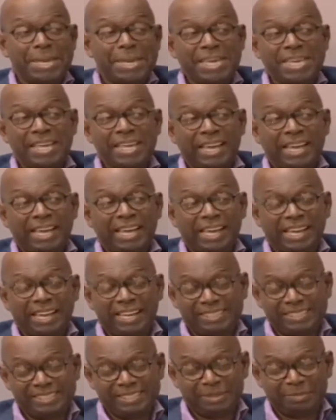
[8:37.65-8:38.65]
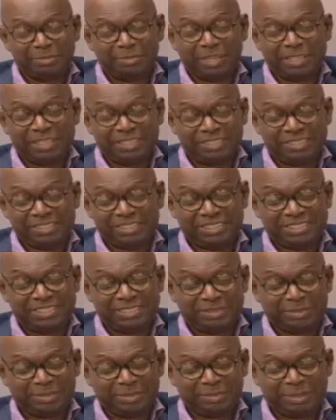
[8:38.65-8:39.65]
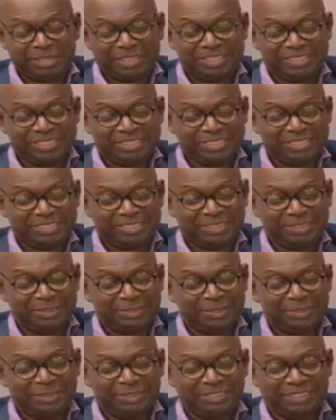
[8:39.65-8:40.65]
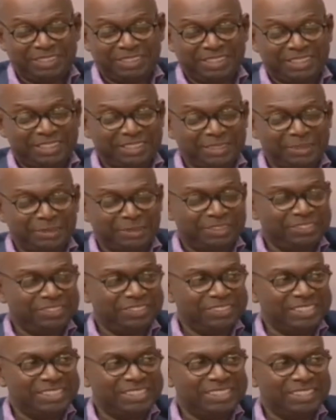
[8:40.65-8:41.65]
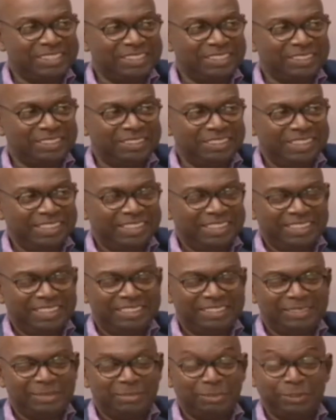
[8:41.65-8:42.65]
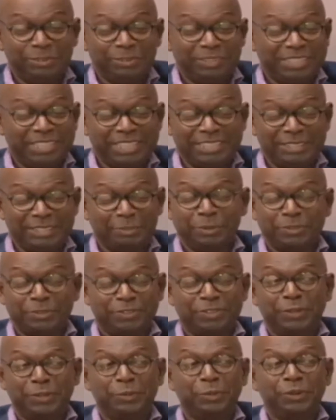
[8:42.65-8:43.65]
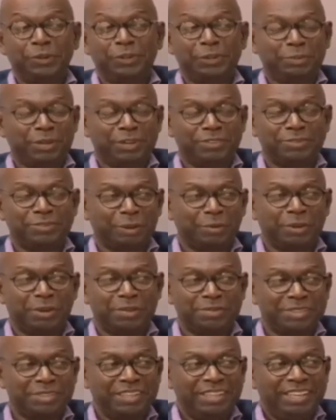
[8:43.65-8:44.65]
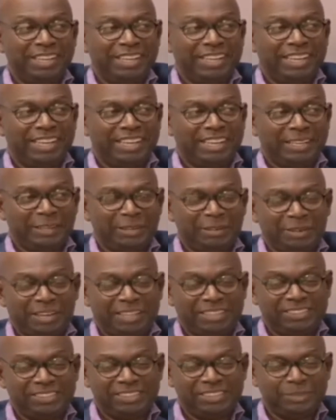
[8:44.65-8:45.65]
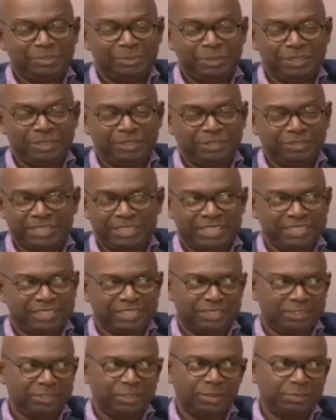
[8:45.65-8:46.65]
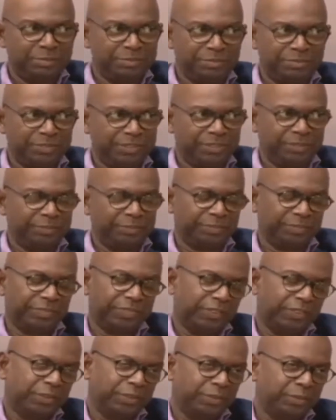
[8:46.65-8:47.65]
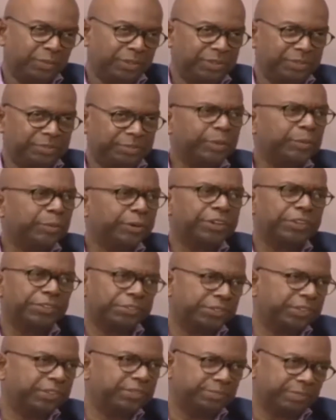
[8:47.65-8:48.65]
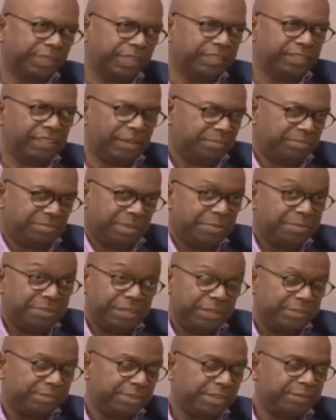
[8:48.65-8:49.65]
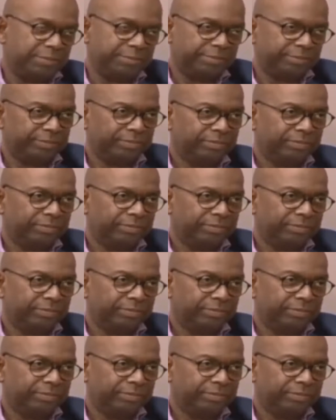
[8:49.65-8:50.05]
Me and my doctor. My doctor, who I don't know whether she's listening or not, is the most fantastic person in the world, apart from my wife. And she's been doing a fantastic job. So we're working through it, and I'm feeling fine.